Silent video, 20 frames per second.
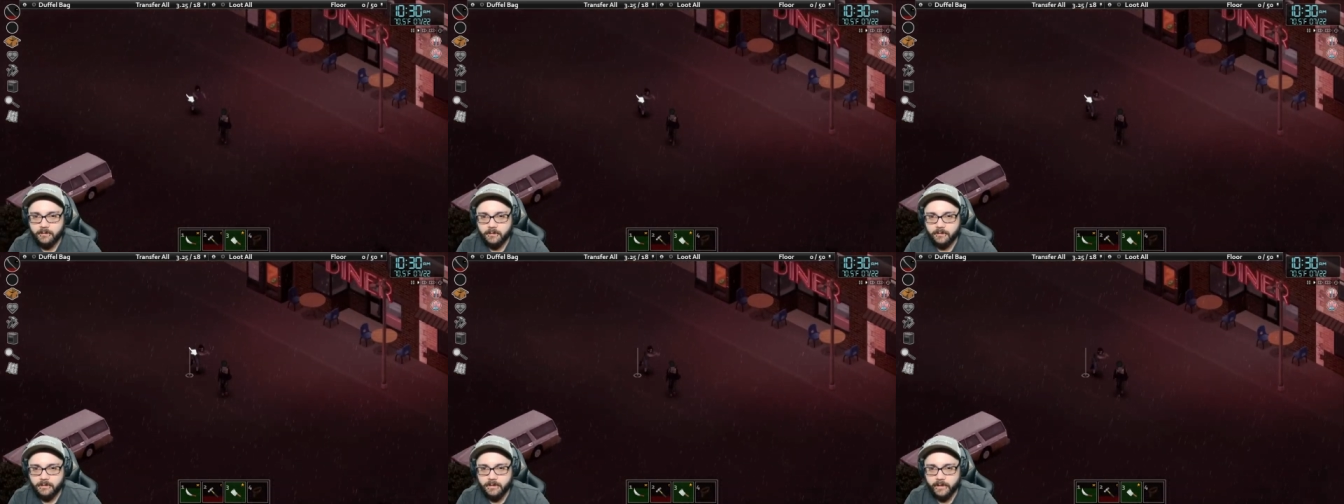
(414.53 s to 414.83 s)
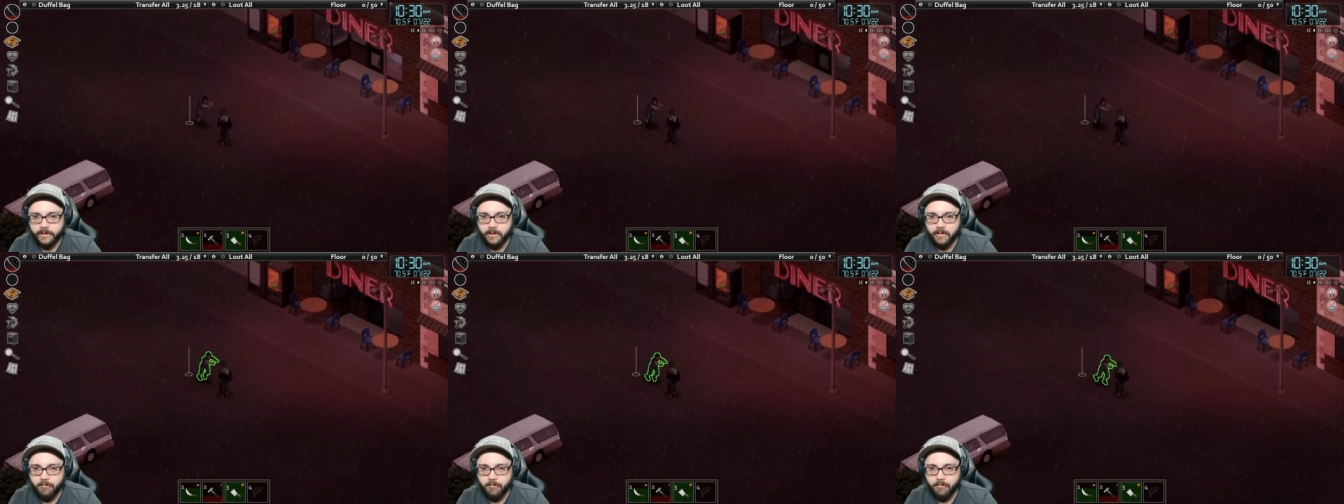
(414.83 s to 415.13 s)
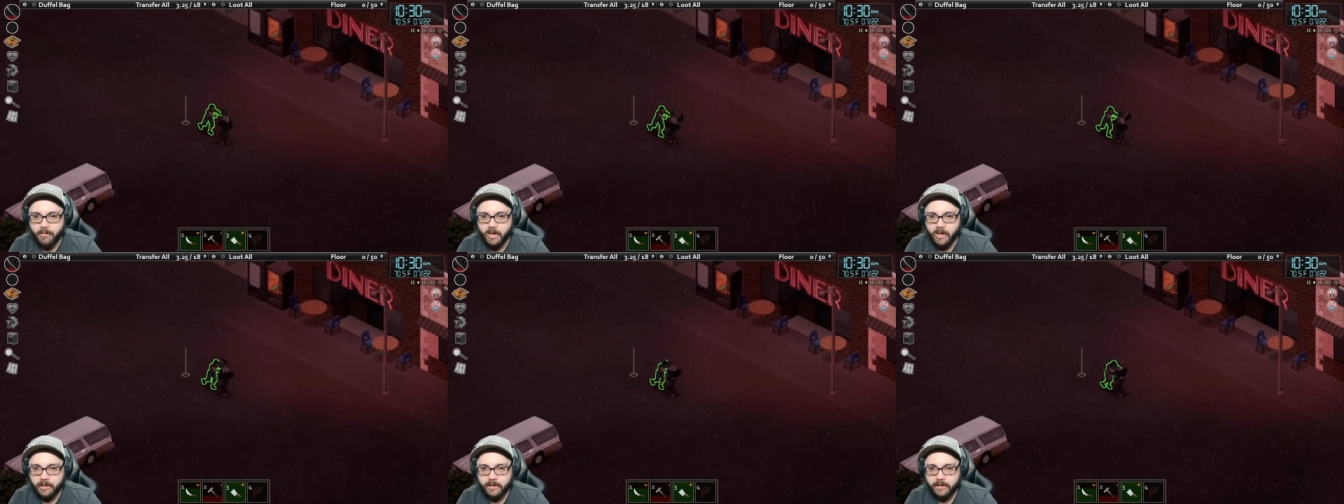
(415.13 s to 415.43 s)
or like a
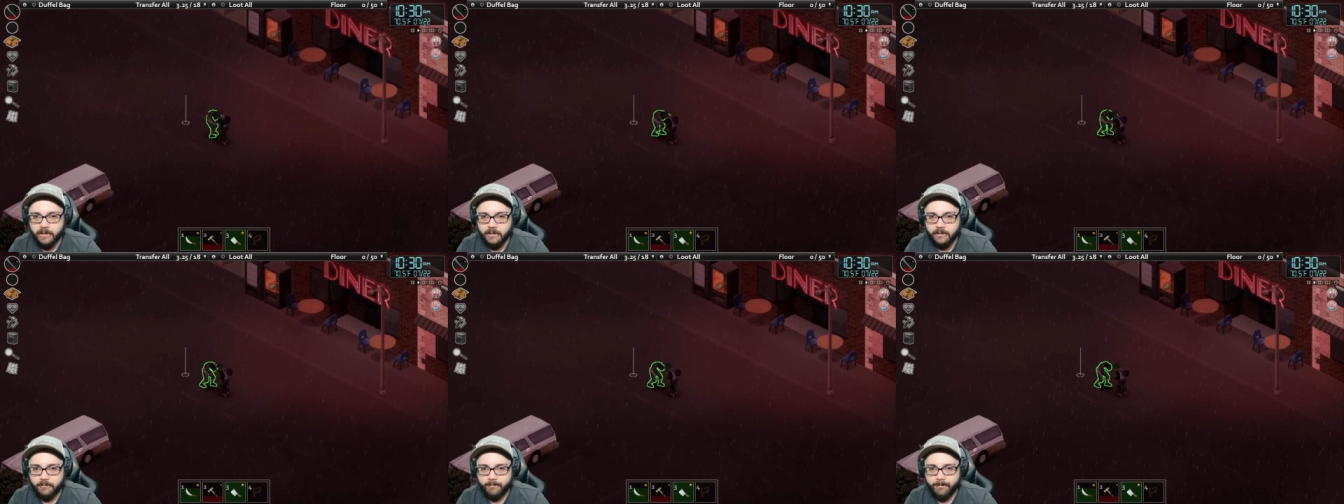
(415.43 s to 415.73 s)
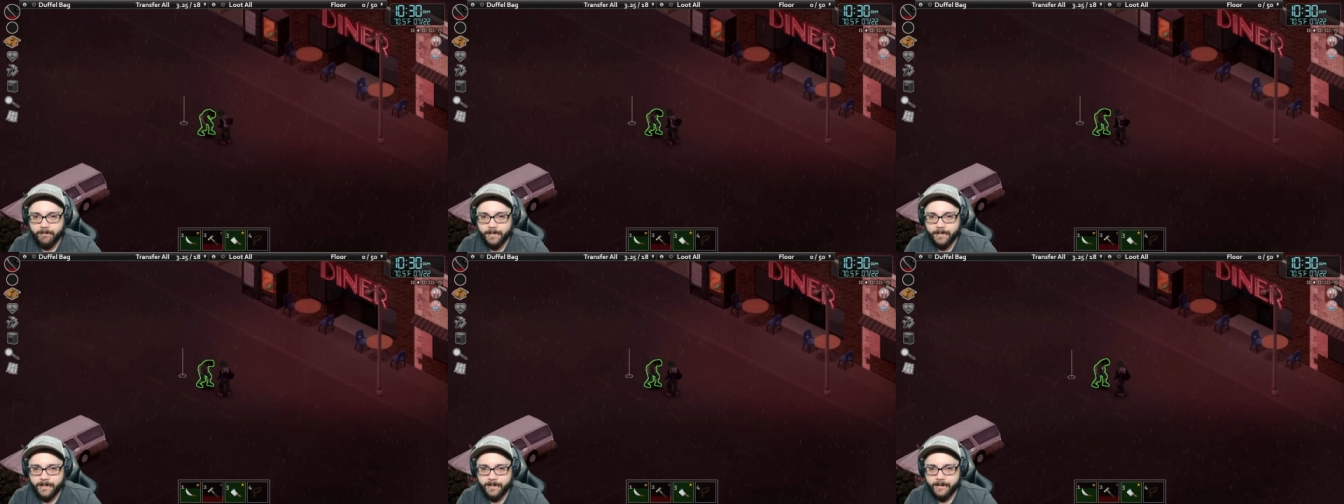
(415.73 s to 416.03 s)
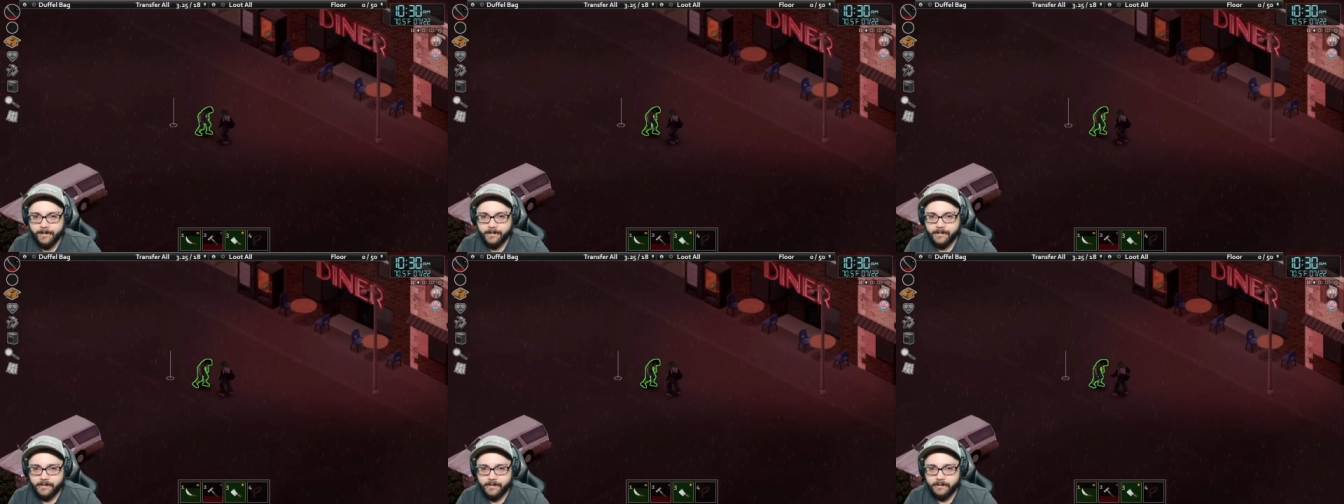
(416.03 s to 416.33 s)
market,
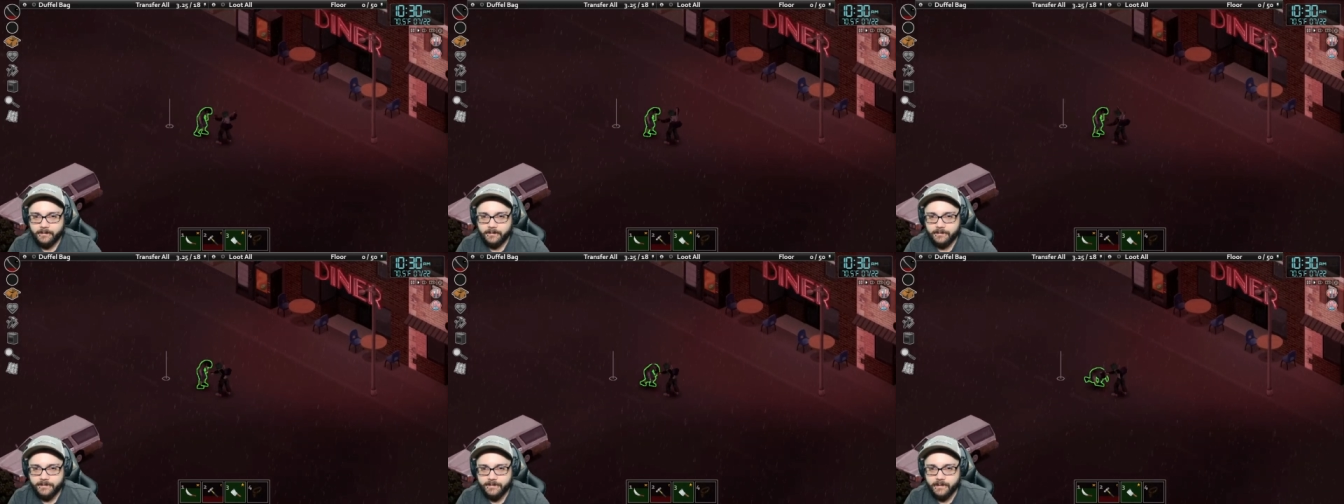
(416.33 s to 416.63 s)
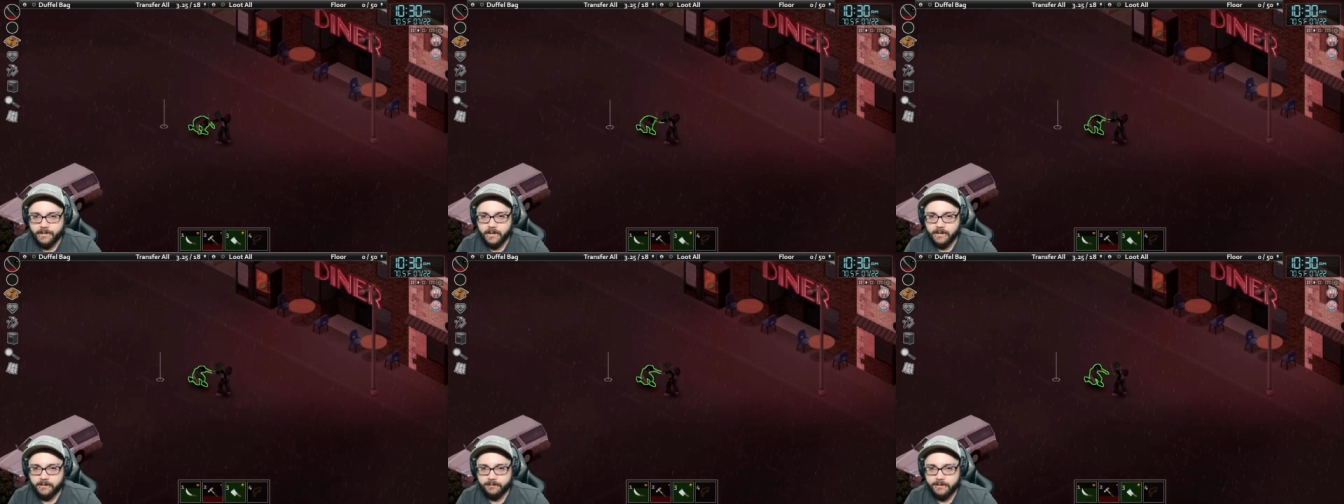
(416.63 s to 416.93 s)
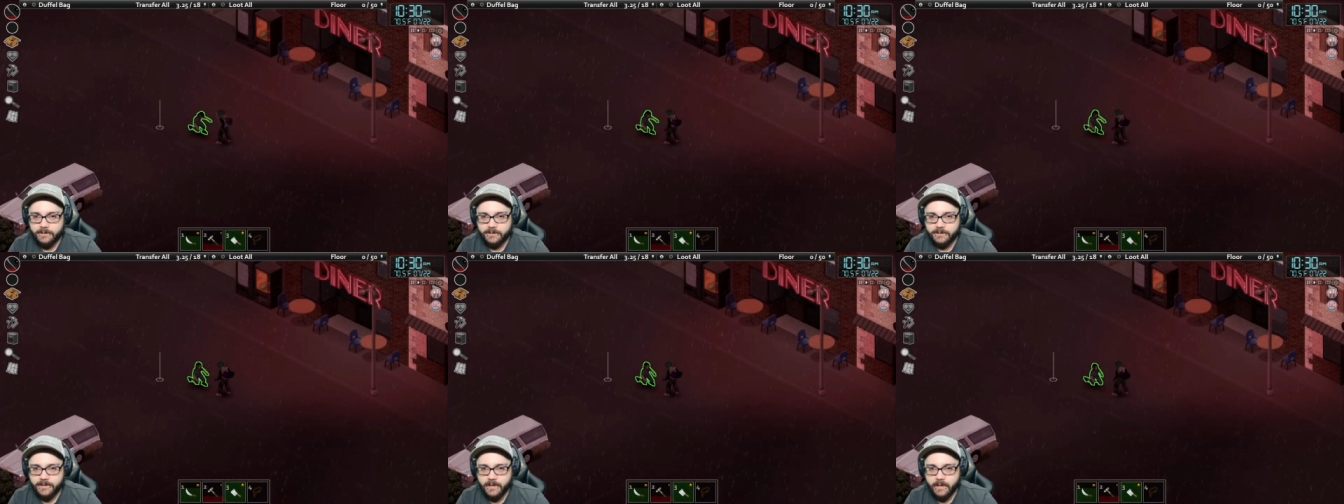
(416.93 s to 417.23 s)
because
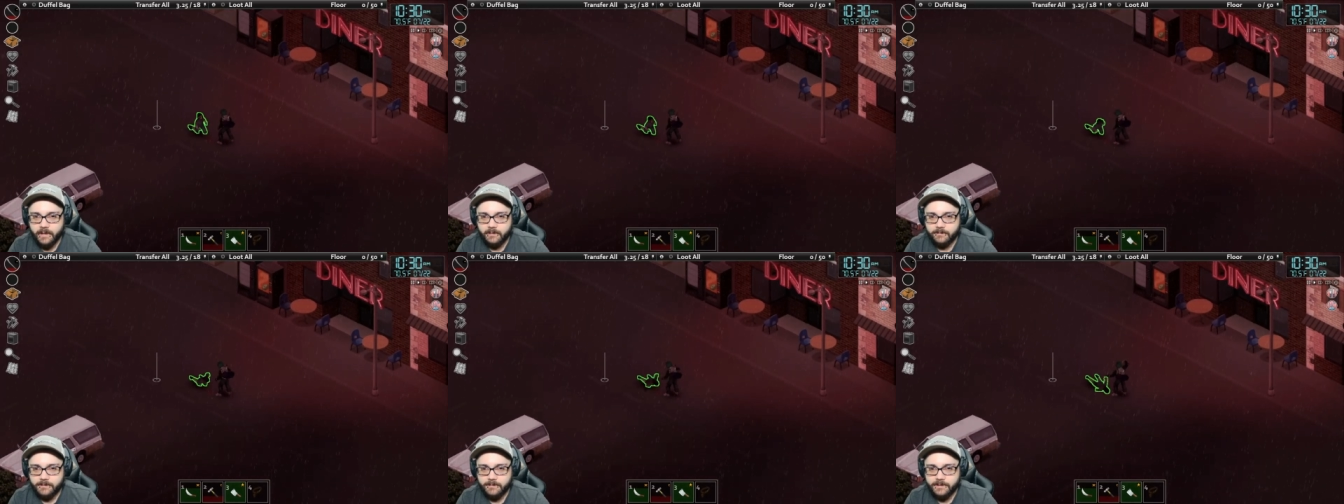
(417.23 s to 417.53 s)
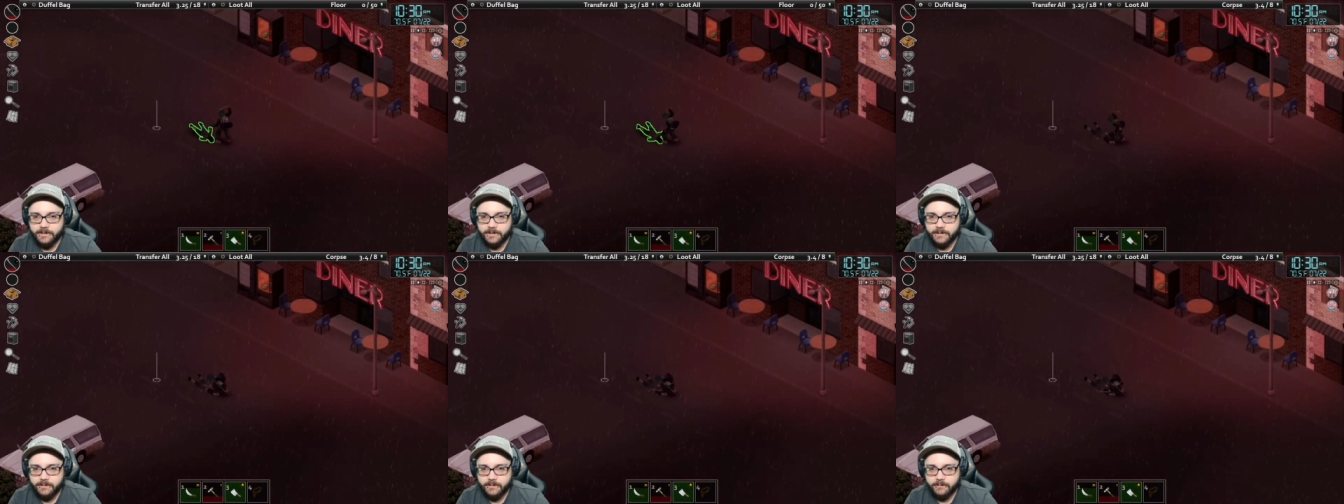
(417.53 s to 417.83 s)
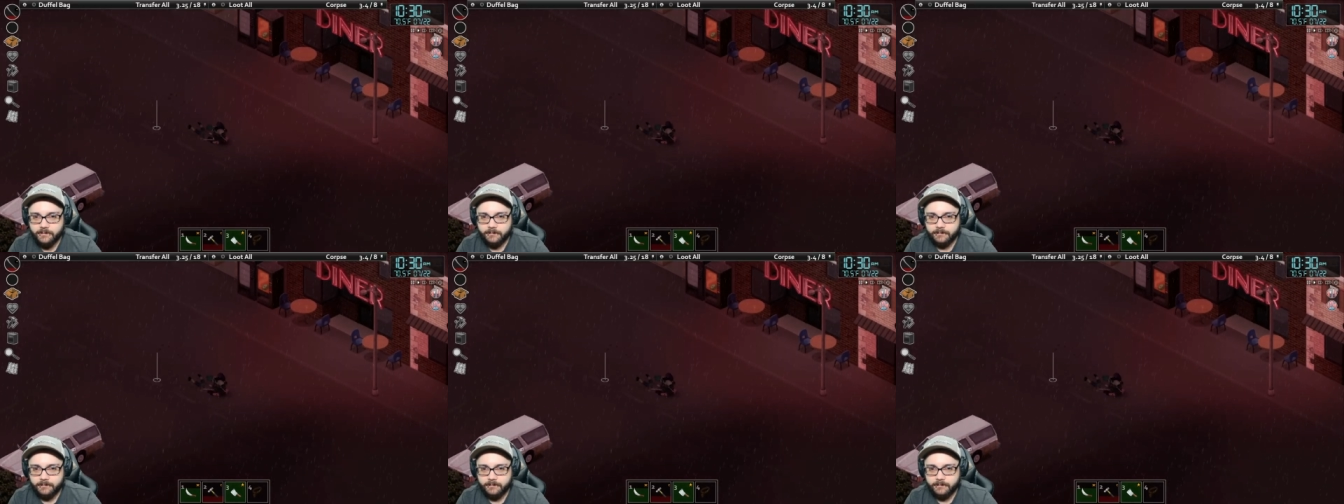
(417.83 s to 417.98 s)
oftentimes